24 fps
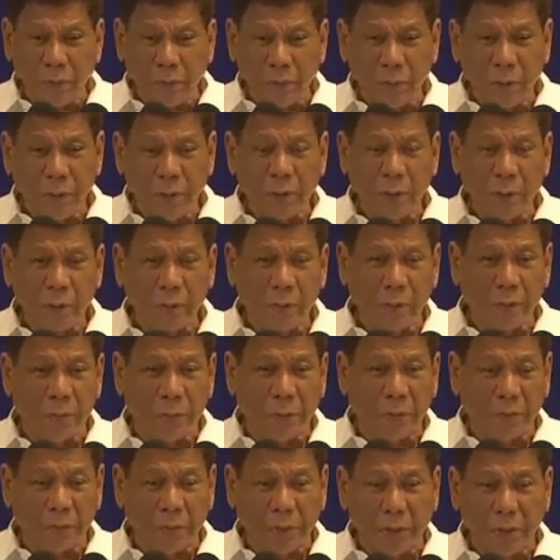for that, we've
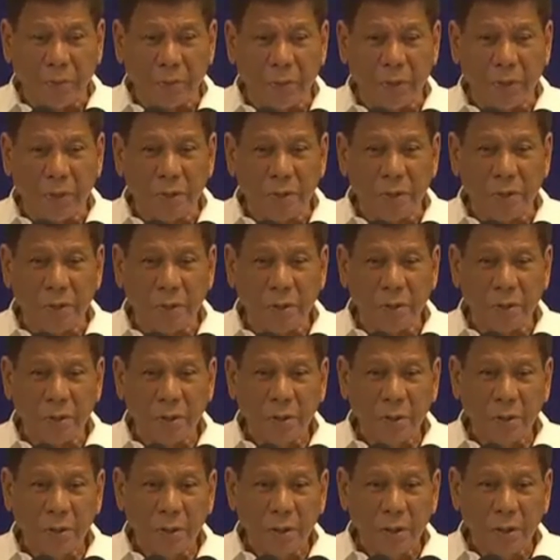been promised
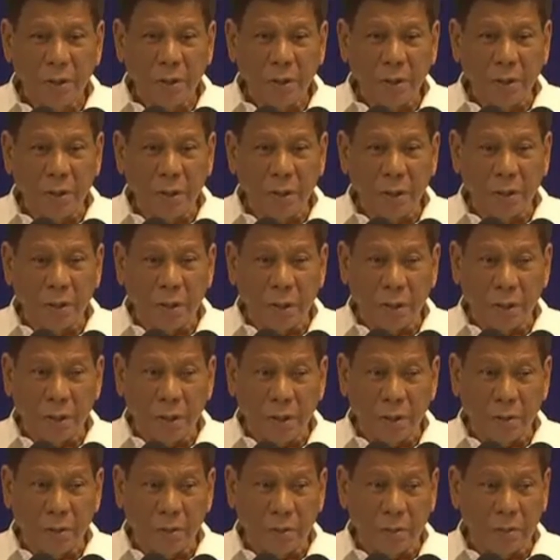until
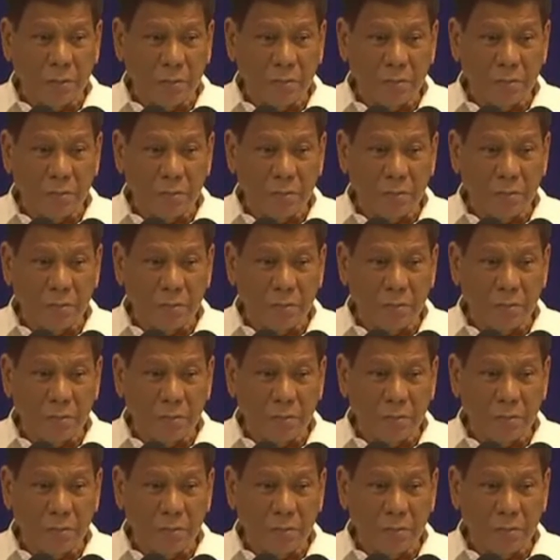now.